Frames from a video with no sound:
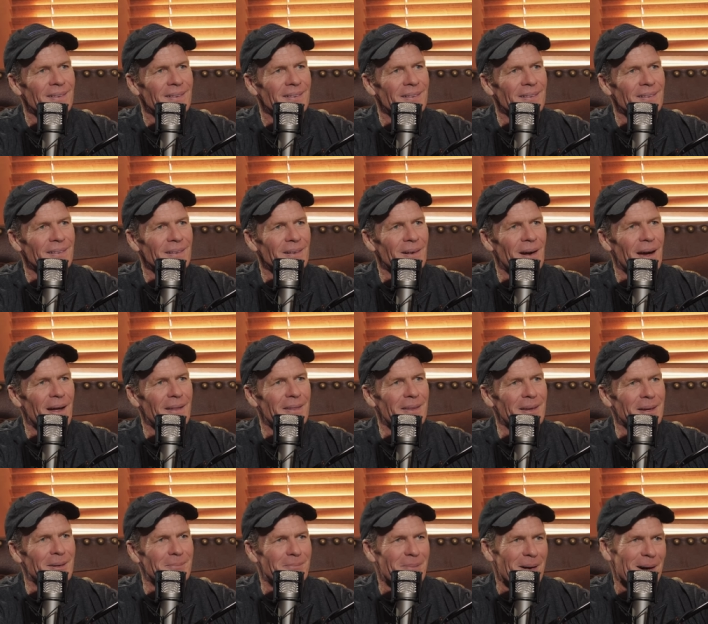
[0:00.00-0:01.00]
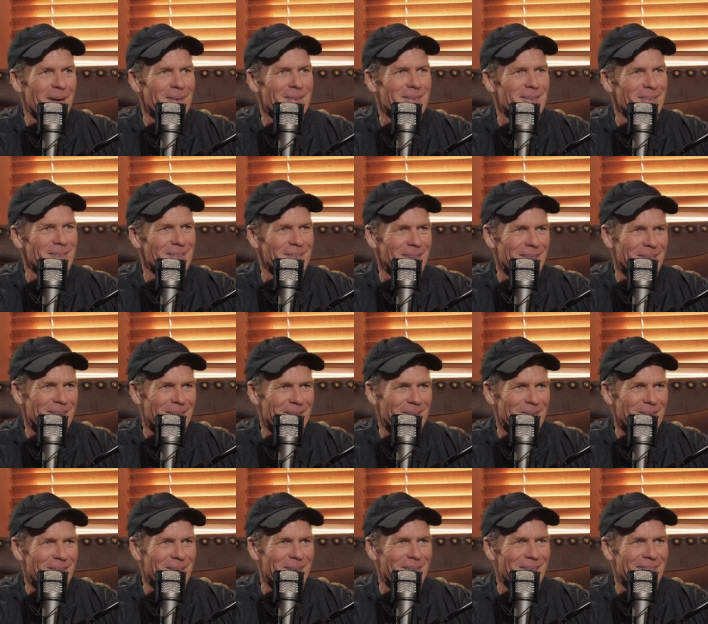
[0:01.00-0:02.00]
necessarily you had the imposter syndrome.
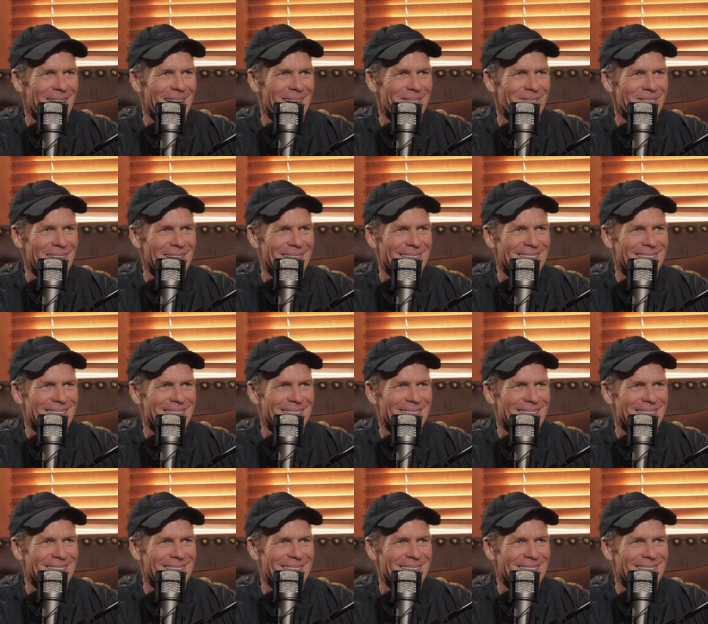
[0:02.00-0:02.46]
Were there, there was